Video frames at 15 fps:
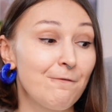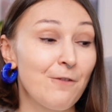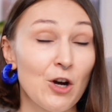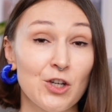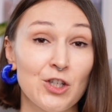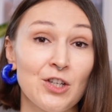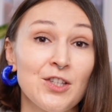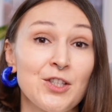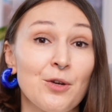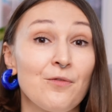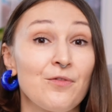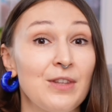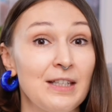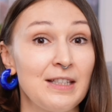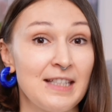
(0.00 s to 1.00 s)
versions
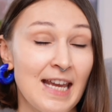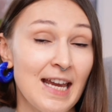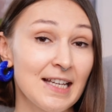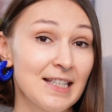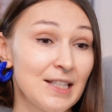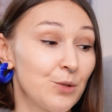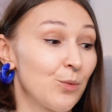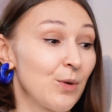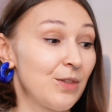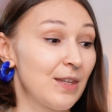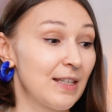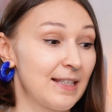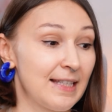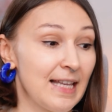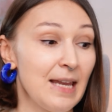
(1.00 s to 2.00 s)
of the text with
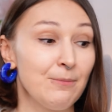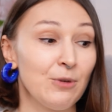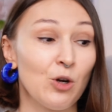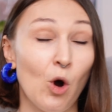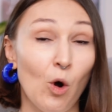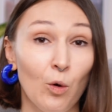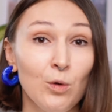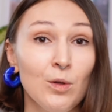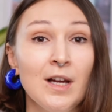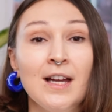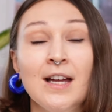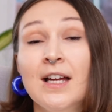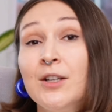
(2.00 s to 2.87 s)
the same goal